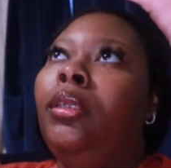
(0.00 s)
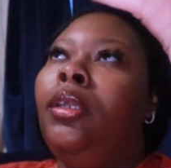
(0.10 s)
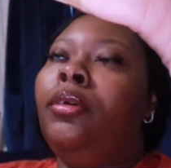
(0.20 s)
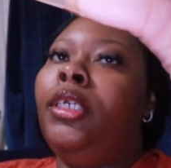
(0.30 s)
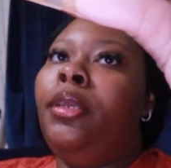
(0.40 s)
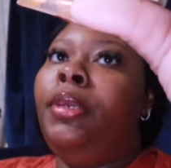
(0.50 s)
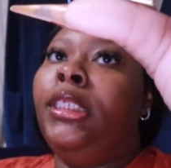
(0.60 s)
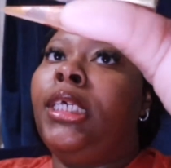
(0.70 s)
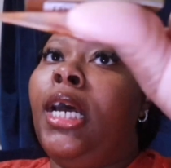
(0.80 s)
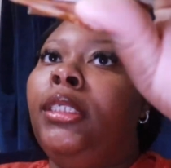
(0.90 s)
don't get the big
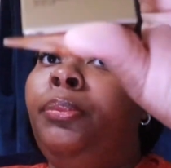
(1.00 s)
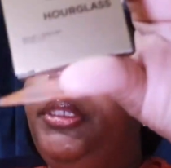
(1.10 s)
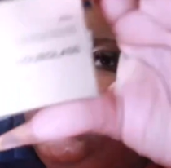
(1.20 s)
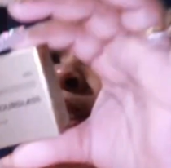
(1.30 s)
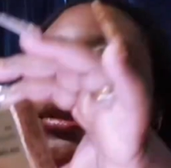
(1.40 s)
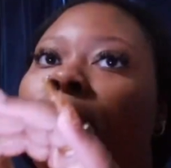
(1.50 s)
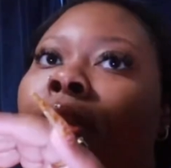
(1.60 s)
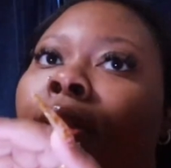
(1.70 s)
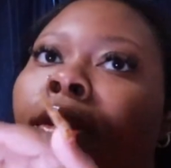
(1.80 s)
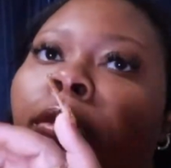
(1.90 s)
size because
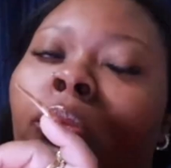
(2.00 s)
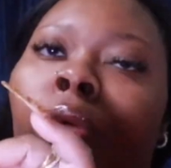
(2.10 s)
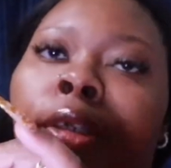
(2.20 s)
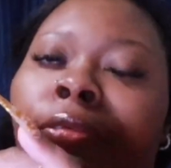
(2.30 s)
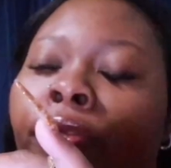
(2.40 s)
what if